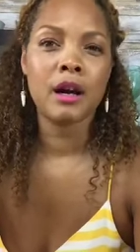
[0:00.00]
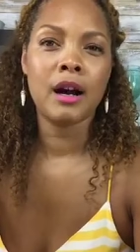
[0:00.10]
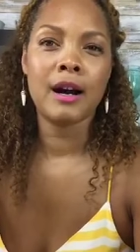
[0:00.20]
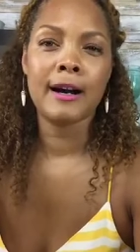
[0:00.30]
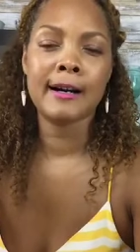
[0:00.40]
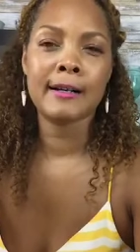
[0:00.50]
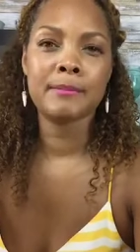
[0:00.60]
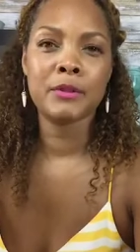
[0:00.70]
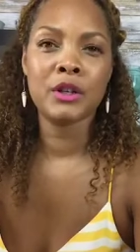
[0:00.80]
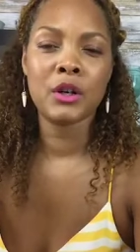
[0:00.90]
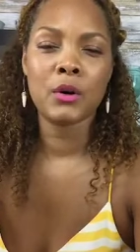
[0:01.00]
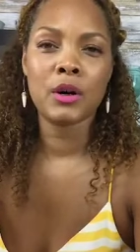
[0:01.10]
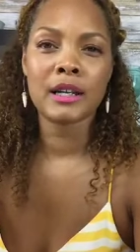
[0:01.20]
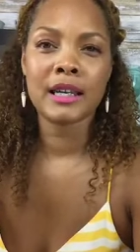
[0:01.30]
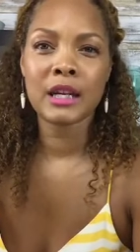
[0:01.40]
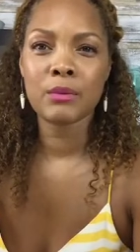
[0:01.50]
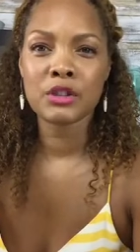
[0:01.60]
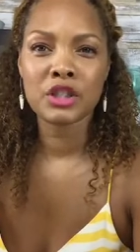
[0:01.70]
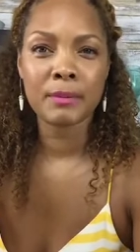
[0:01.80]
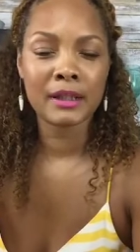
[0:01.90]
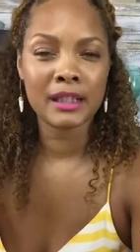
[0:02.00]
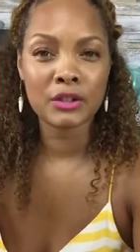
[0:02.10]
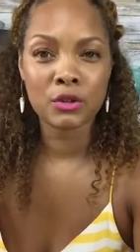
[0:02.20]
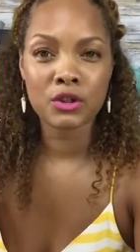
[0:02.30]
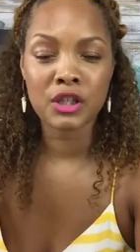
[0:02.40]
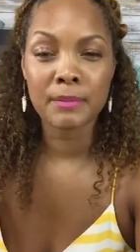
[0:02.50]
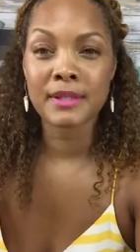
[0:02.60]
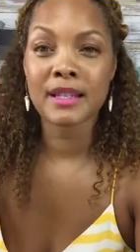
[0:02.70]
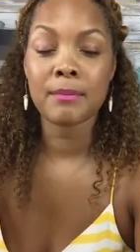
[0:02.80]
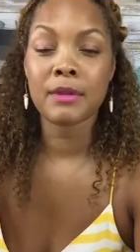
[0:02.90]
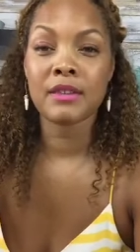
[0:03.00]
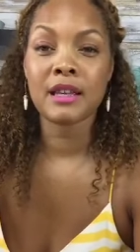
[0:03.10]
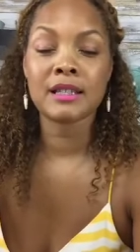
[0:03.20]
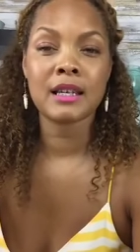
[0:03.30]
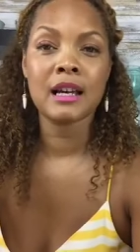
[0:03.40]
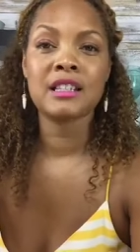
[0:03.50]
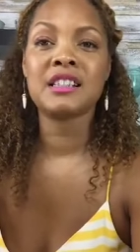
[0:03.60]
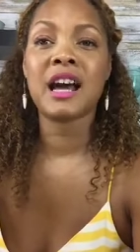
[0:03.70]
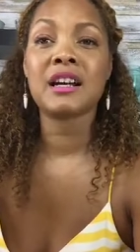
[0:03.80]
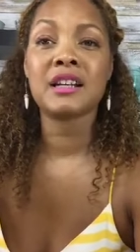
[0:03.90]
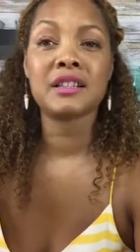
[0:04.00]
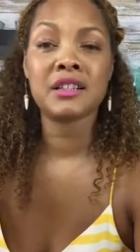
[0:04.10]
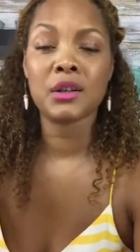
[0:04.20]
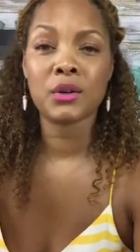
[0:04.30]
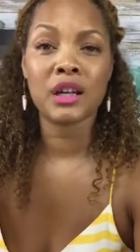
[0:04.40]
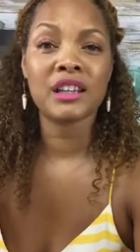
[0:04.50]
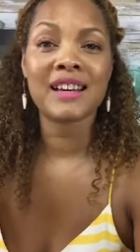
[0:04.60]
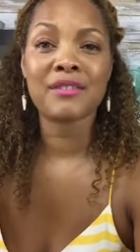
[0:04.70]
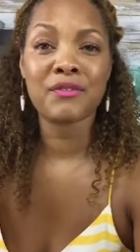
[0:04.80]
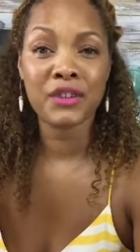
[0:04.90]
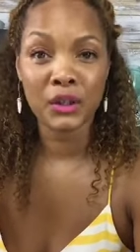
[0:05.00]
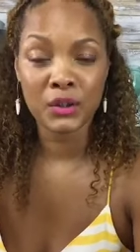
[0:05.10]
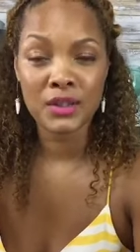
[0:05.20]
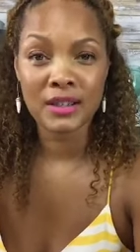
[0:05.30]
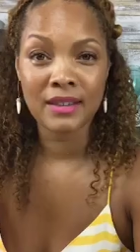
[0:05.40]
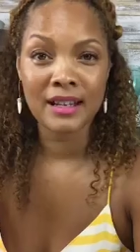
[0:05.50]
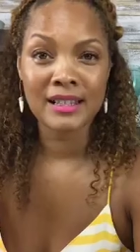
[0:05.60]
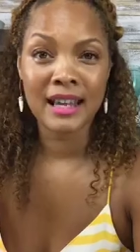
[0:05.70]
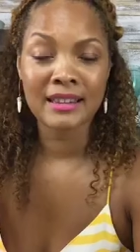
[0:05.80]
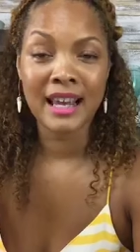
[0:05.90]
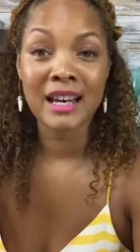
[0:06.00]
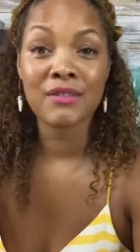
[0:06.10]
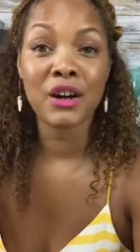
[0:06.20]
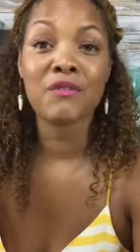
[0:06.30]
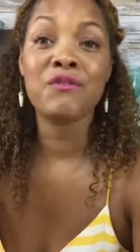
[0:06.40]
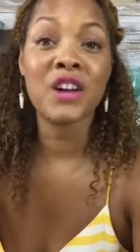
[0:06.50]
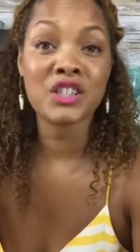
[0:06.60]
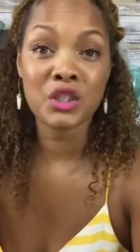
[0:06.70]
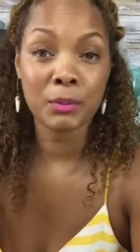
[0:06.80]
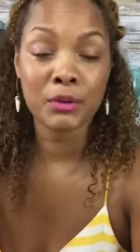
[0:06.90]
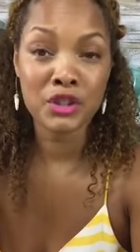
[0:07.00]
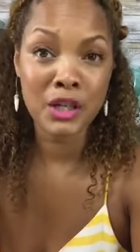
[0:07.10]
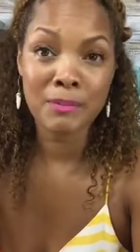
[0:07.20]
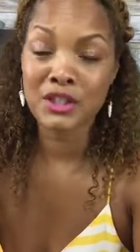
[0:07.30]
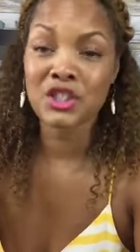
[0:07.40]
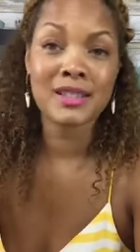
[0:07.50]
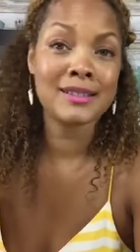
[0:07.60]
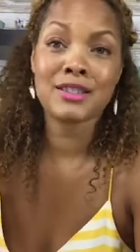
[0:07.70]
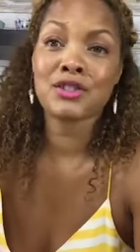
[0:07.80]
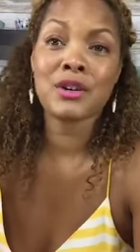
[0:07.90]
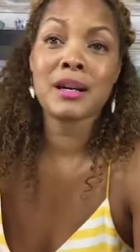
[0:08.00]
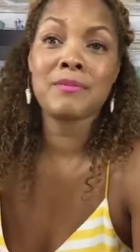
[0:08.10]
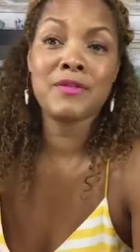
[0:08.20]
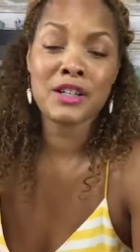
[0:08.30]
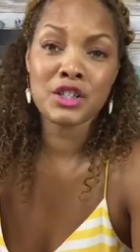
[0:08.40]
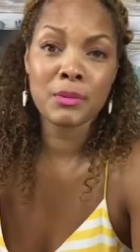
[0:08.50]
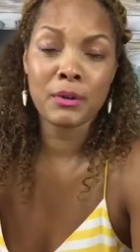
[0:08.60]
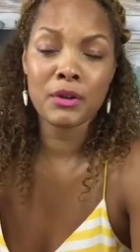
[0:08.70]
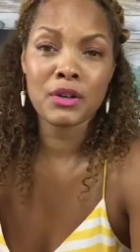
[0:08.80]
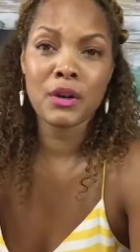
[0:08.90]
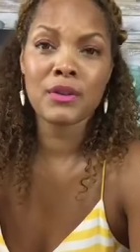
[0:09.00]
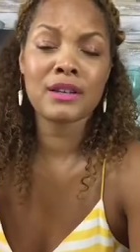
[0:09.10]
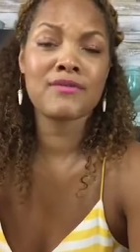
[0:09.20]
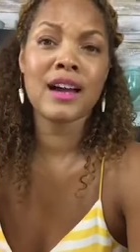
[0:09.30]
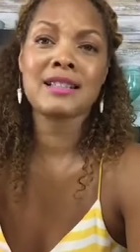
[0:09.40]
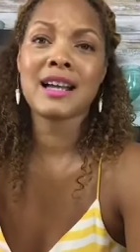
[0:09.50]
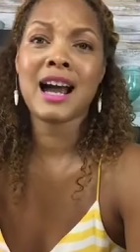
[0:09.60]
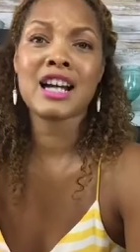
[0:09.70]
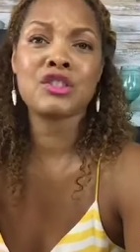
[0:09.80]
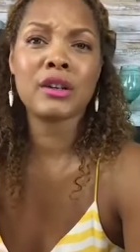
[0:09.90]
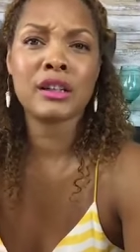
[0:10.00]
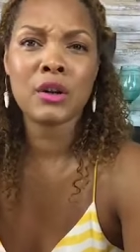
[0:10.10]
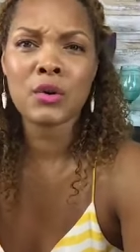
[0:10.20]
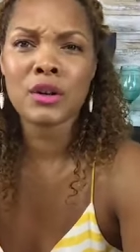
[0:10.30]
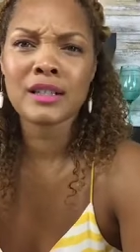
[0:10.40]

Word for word: uh, you know a quinoa chip a lentil chip something that's not you know a lot of fillers and things like that even a vegetable chip that's just in straight up vegetable you know they've got dehydrated okra